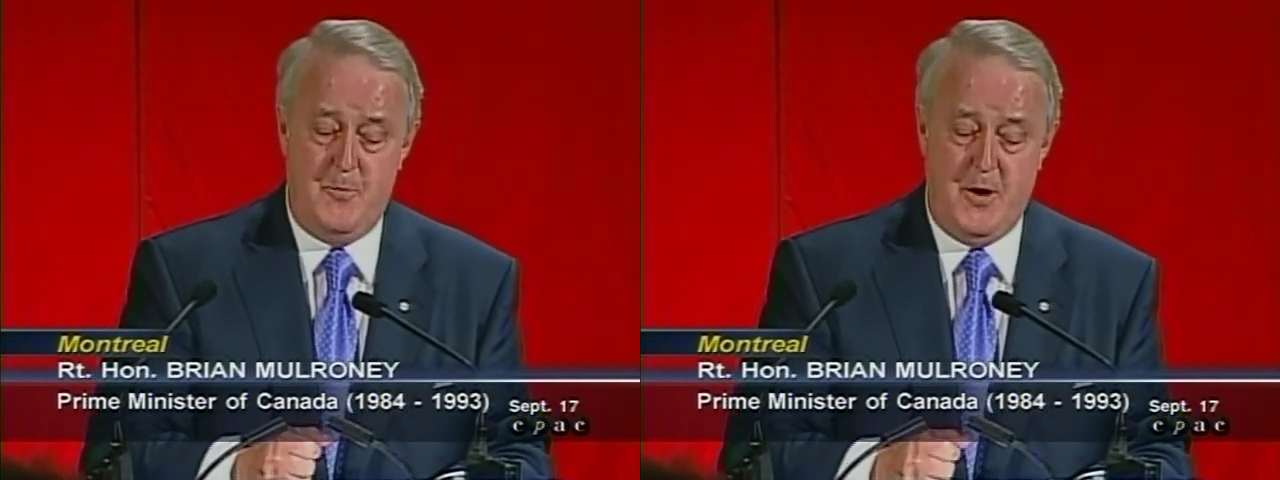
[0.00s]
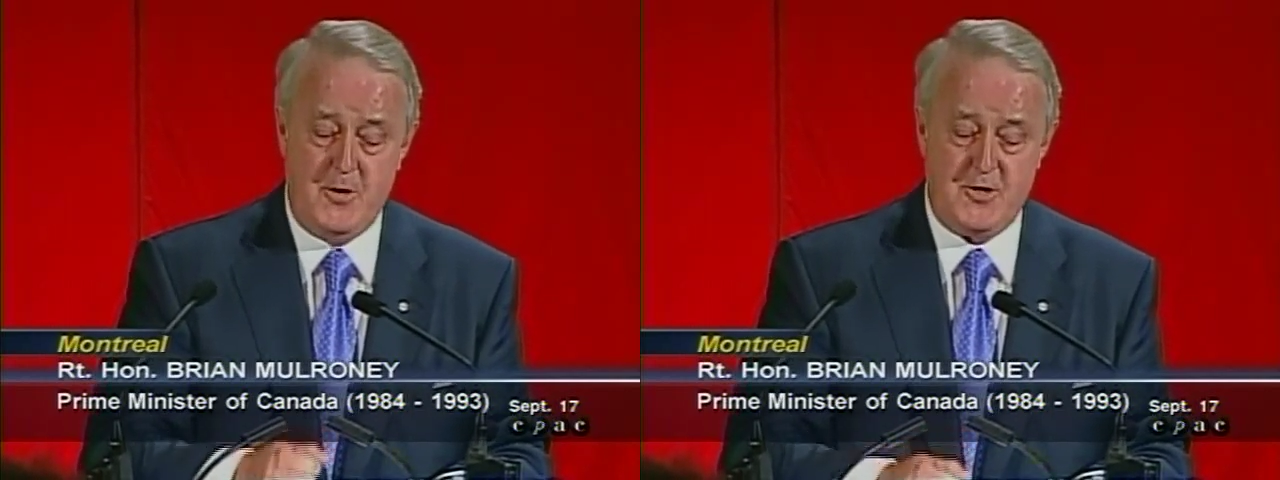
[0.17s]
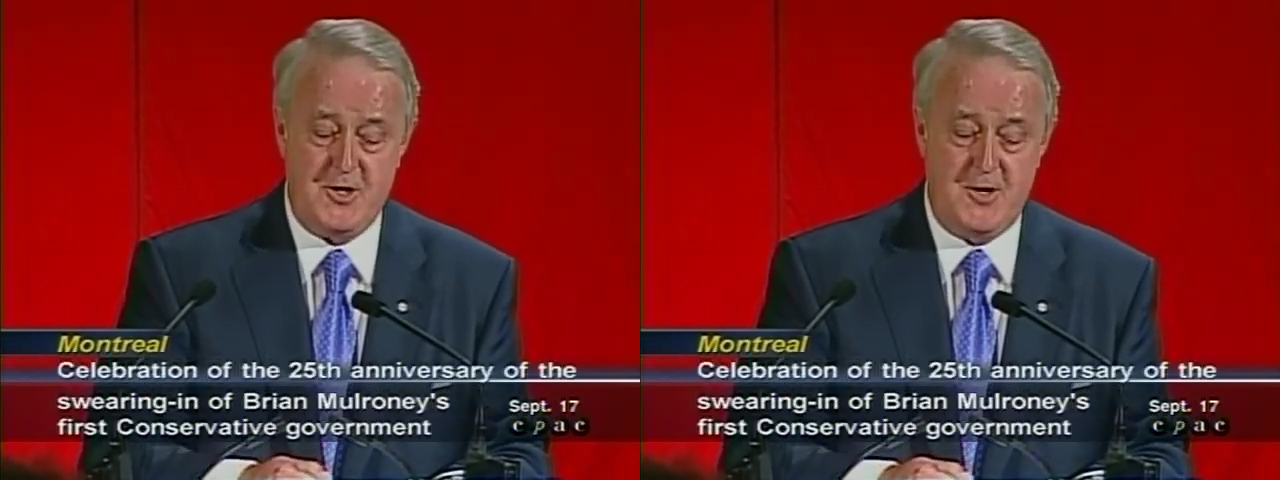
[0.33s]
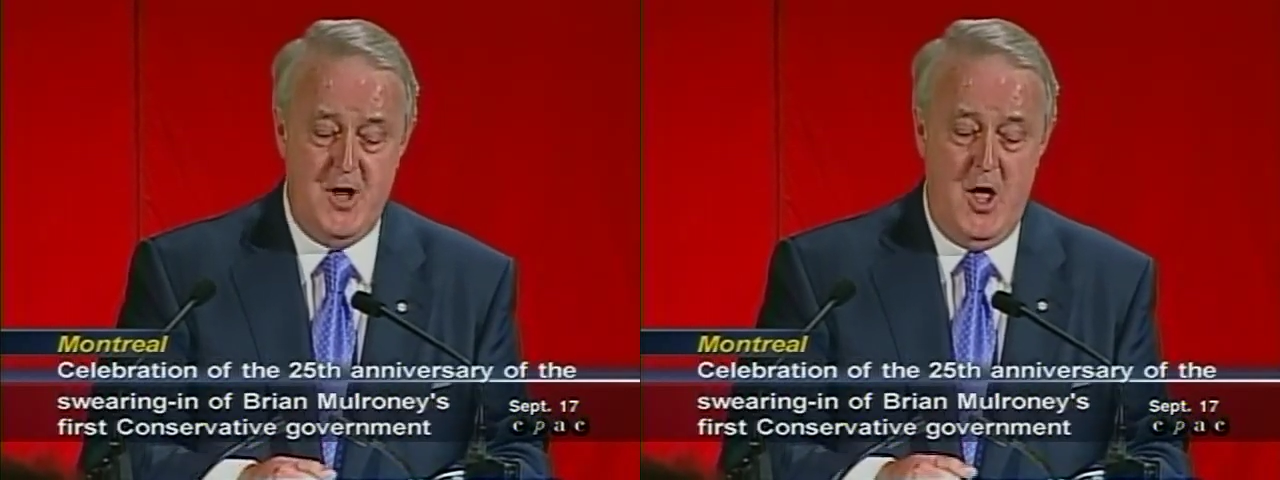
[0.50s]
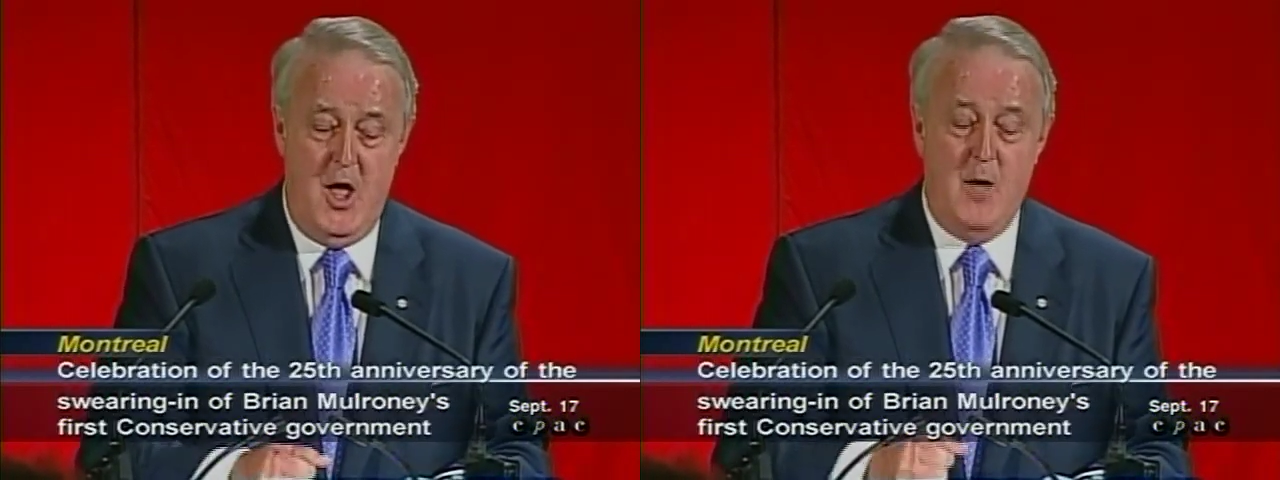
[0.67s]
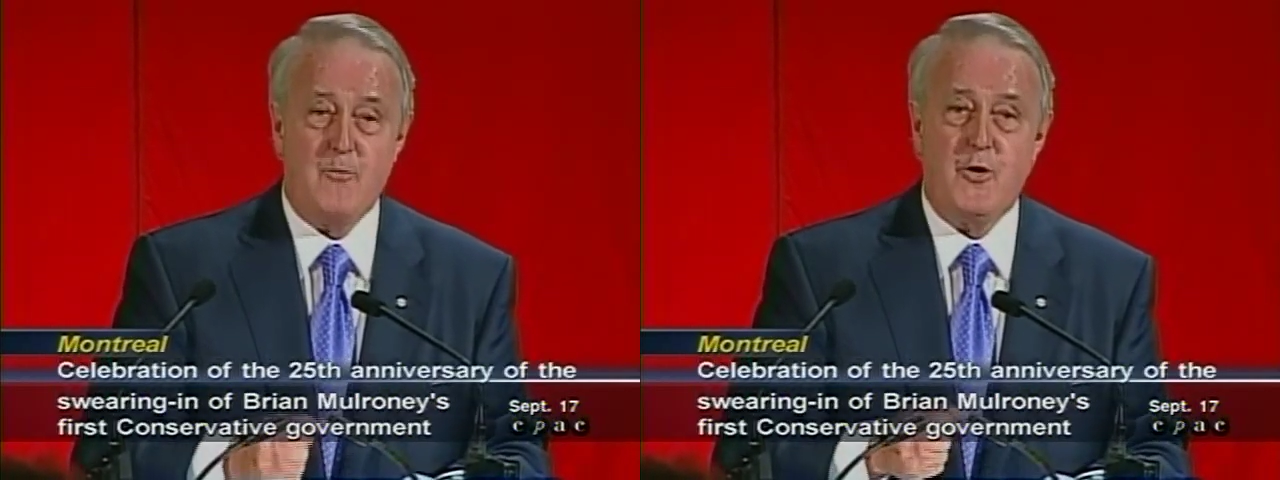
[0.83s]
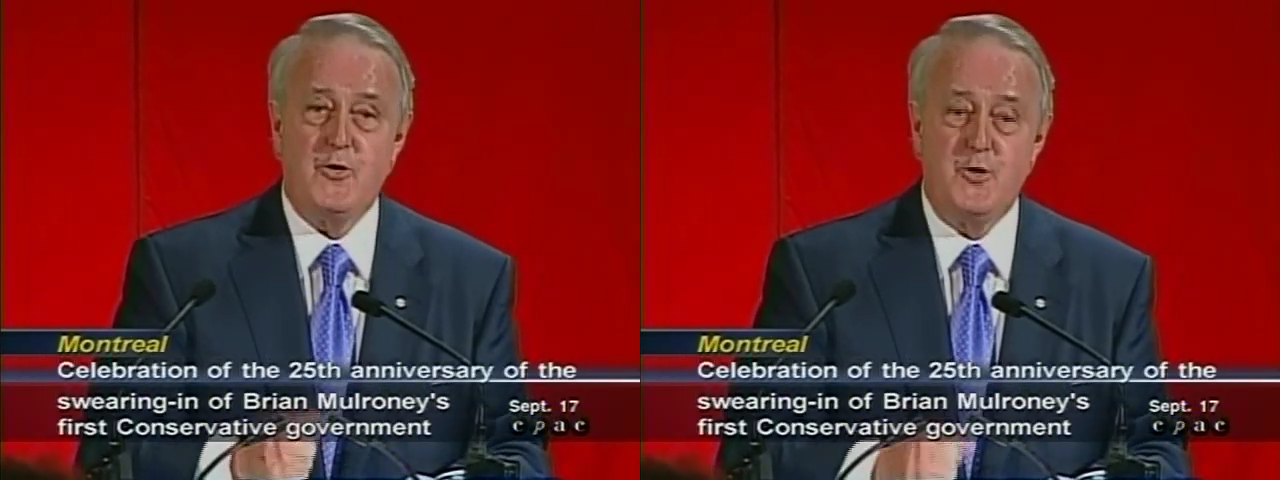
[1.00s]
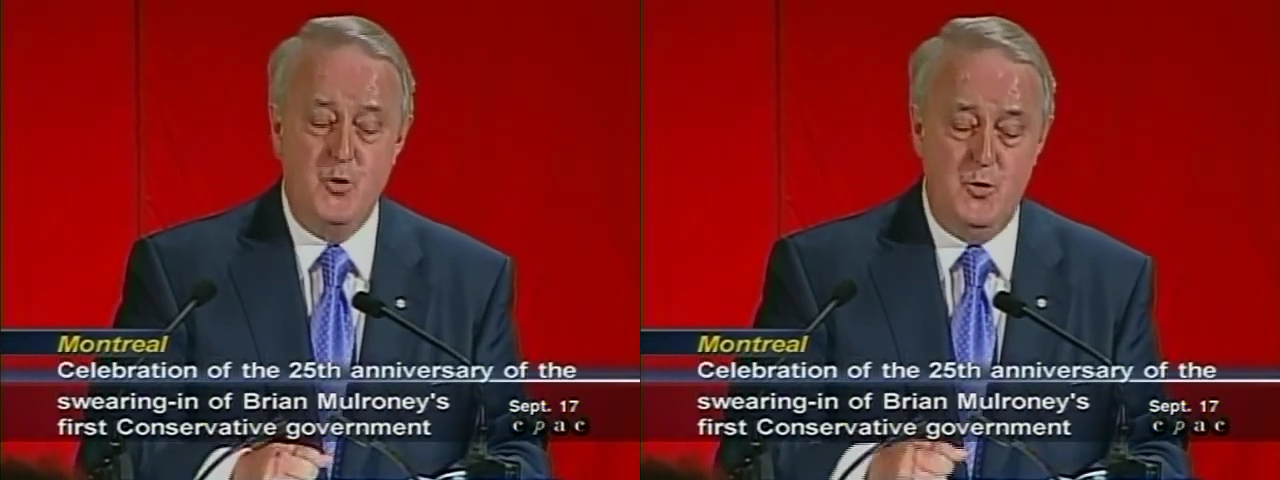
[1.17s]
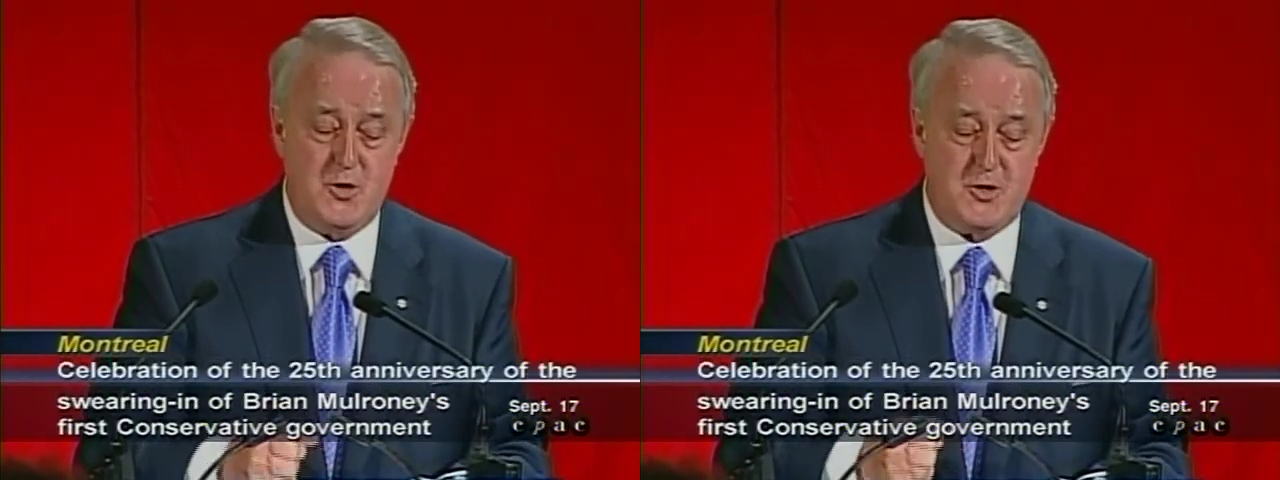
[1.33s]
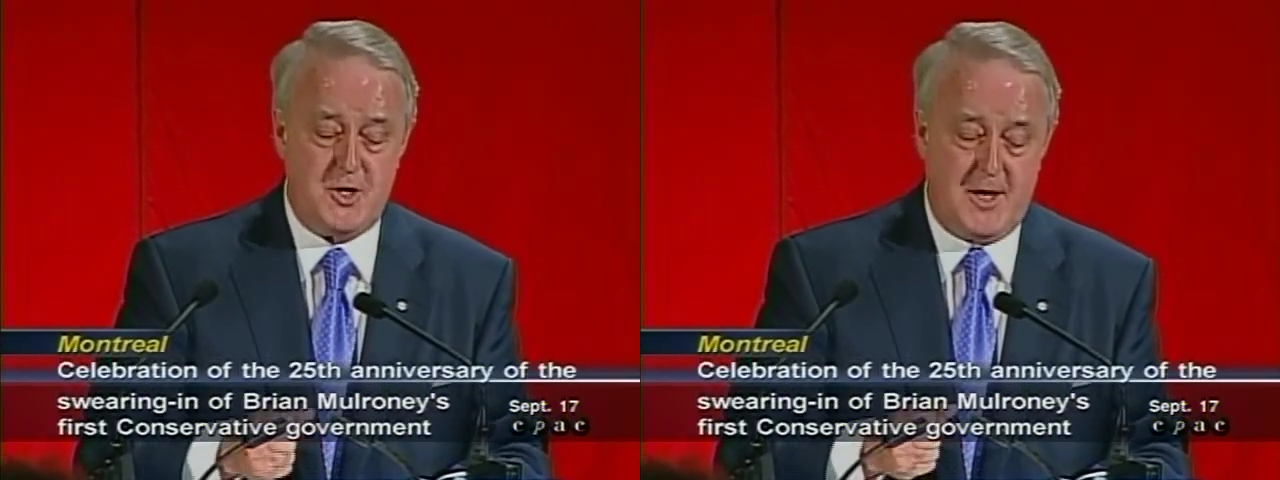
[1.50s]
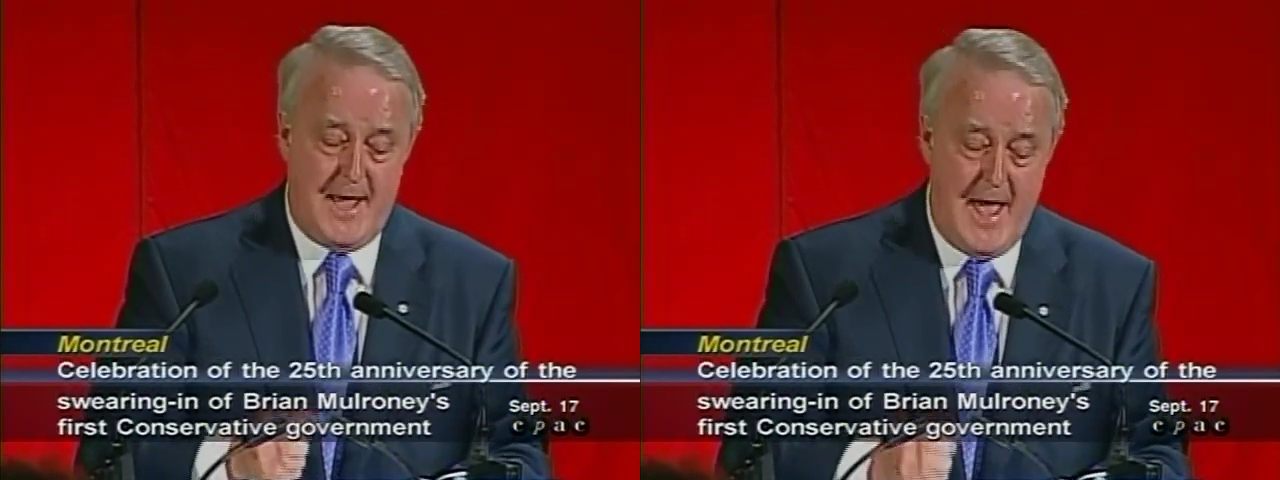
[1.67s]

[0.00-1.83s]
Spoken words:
Pearson produced